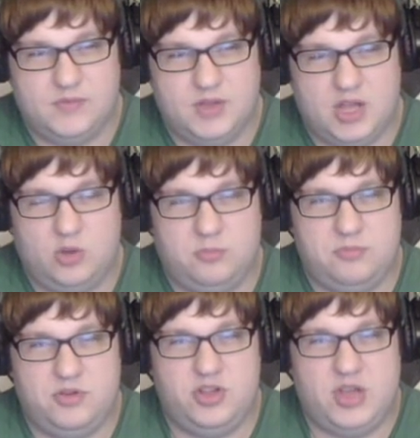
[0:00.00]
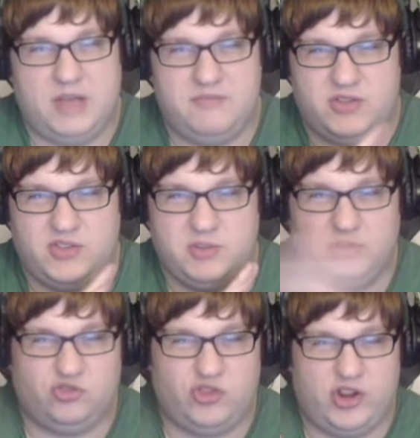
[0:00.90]
I hope you have nothing but
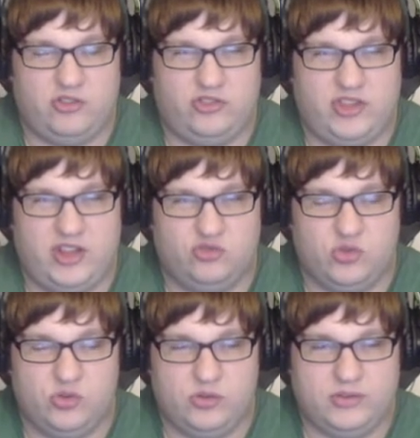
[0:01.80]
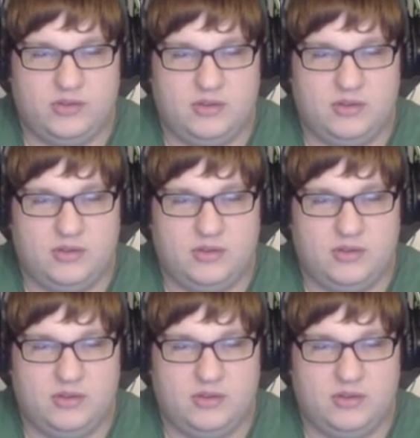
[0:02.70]
straight Sandshrews,